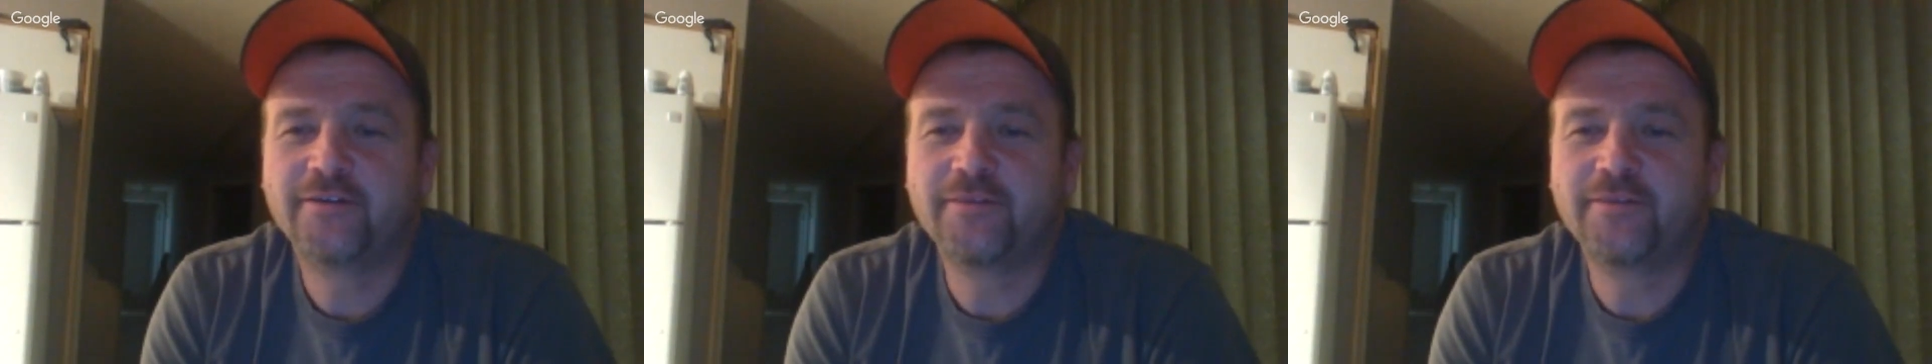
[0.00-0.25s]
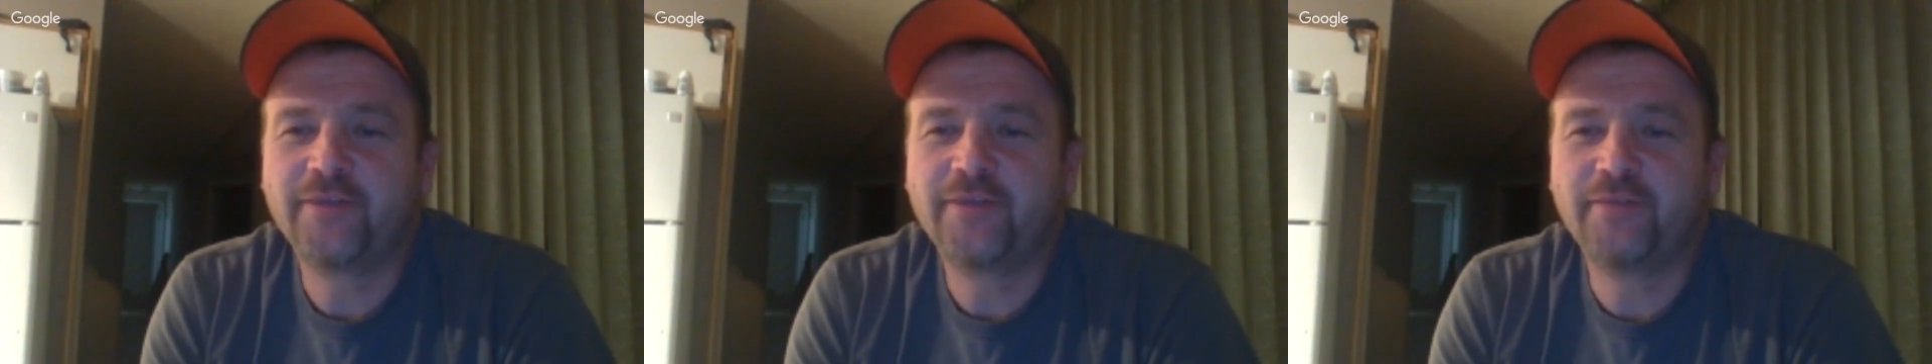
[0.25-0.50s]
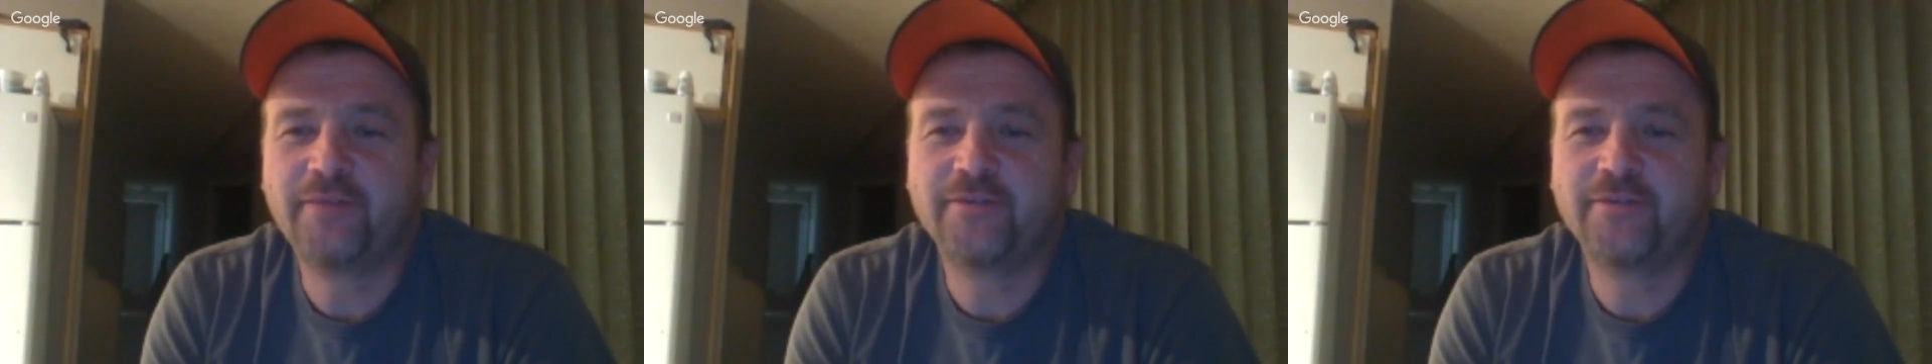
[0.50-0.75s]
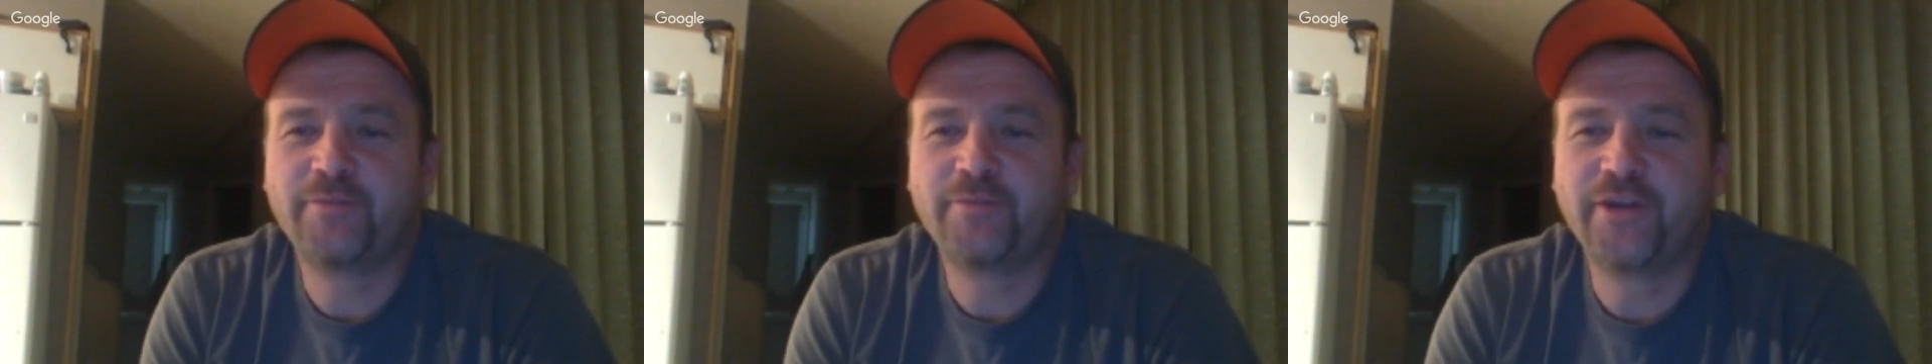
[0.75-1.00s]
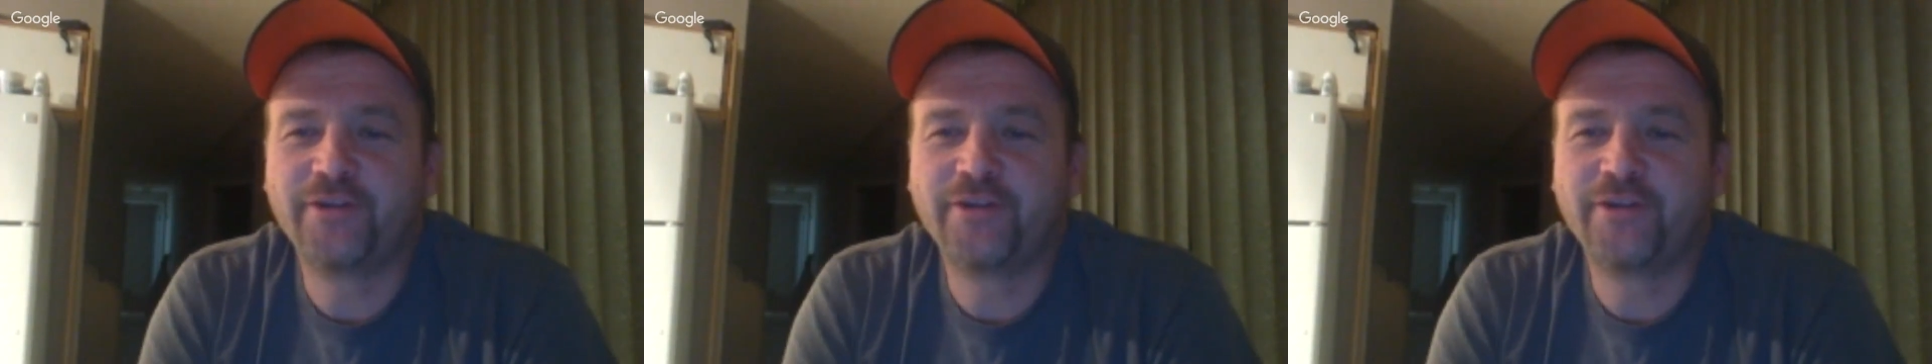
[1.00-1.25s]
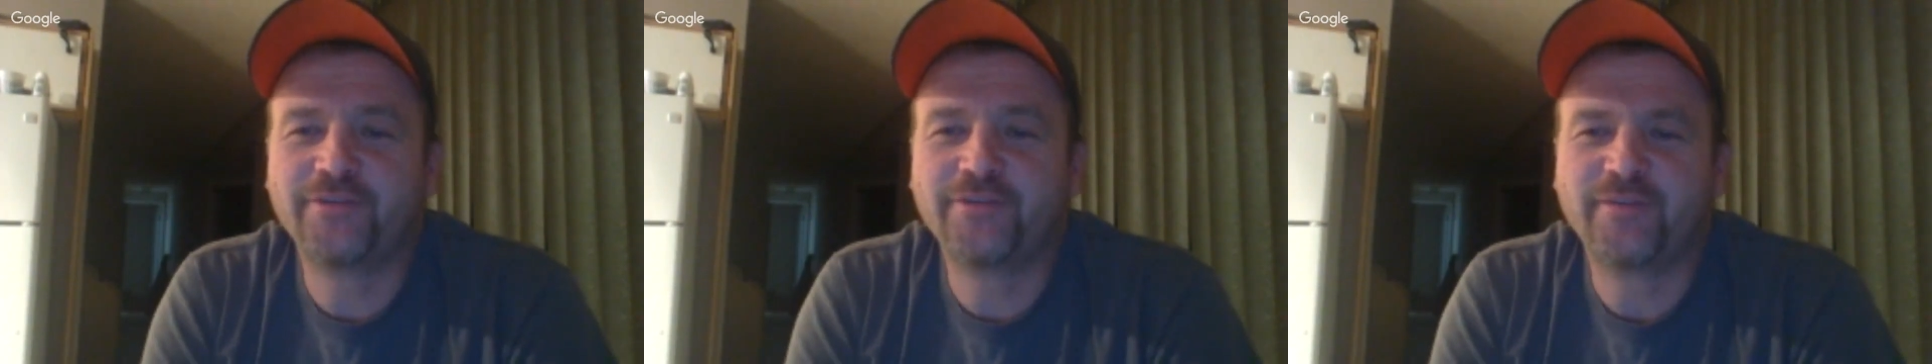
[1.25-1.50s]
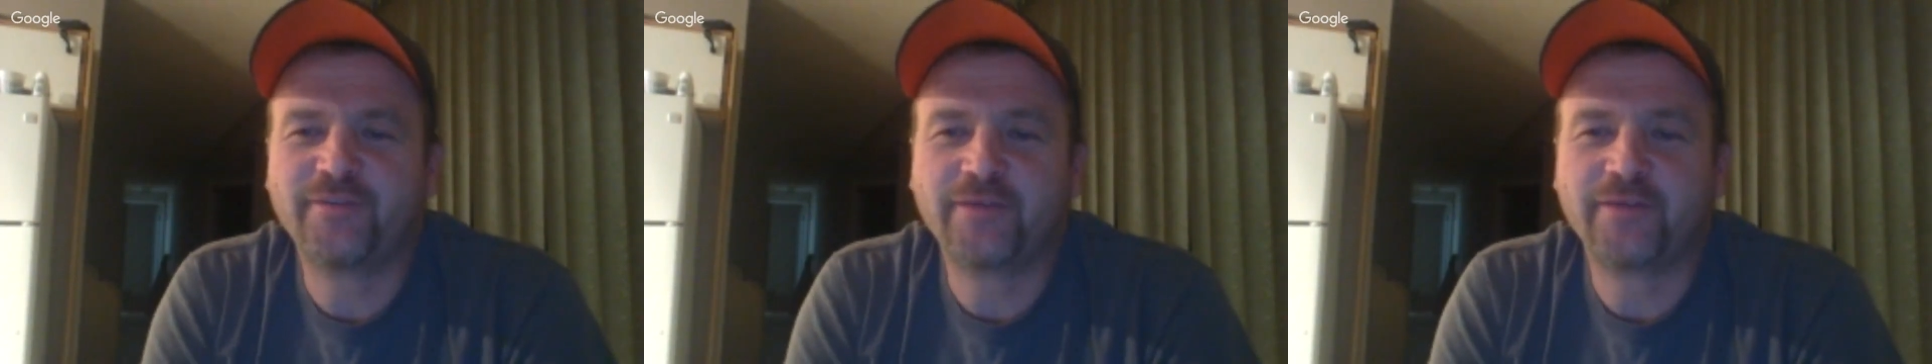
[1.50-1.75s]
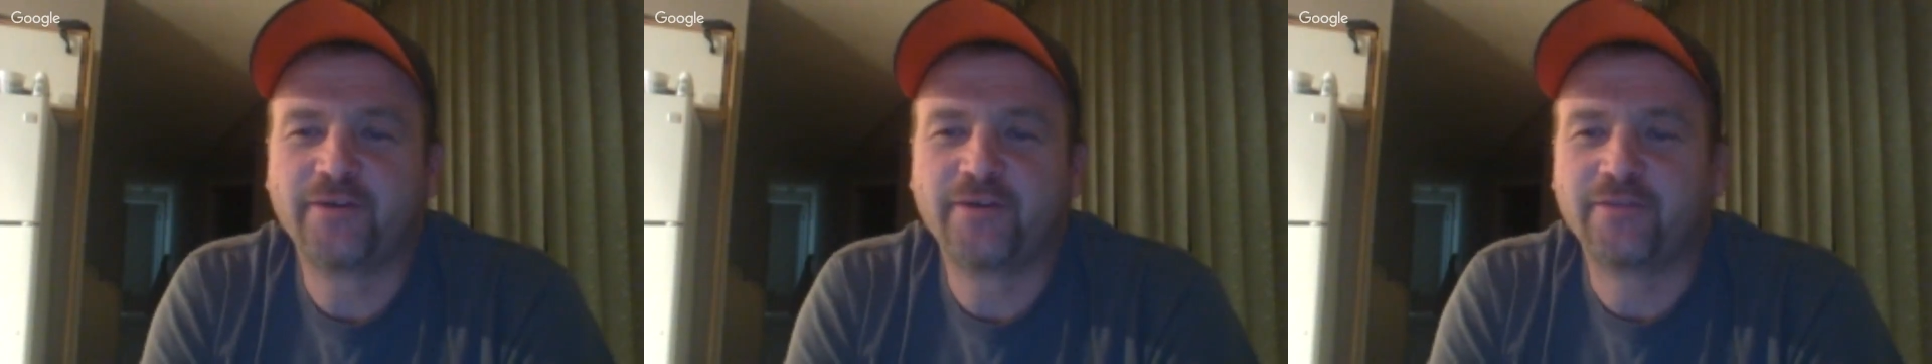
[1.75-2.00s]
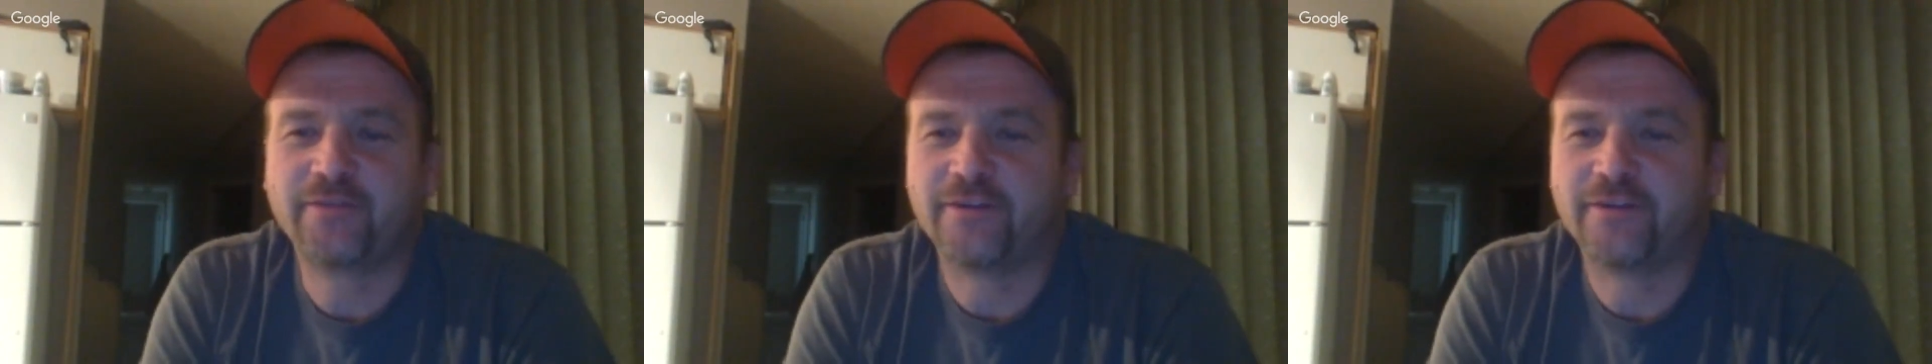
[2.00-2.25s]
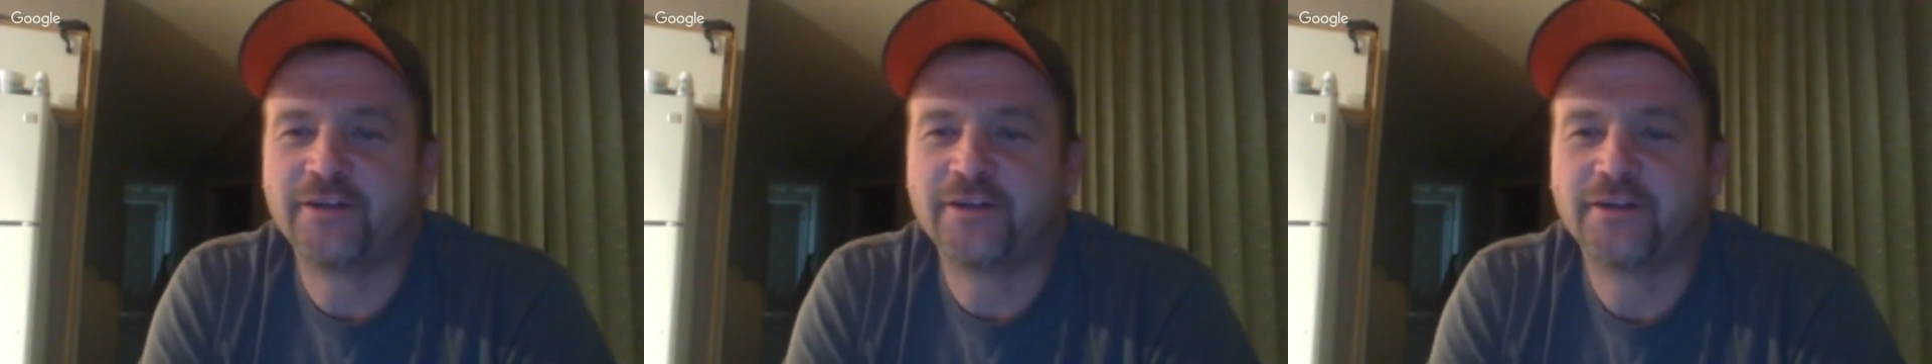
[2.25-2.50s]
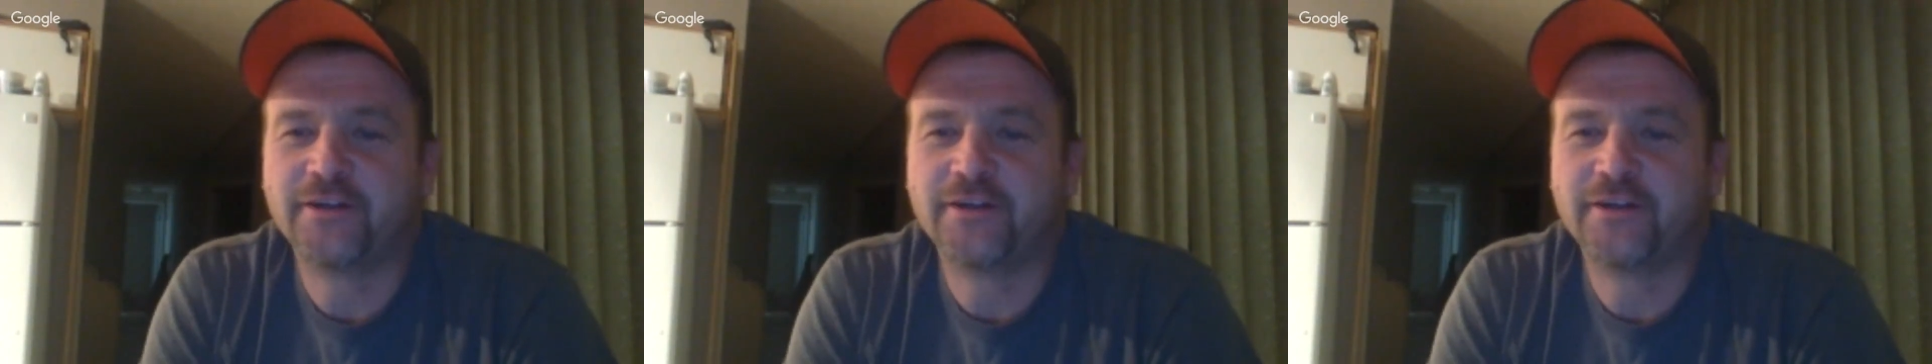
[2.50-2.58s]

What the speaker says: Sometimes they're pretty close. Sometimes they're out to lunch.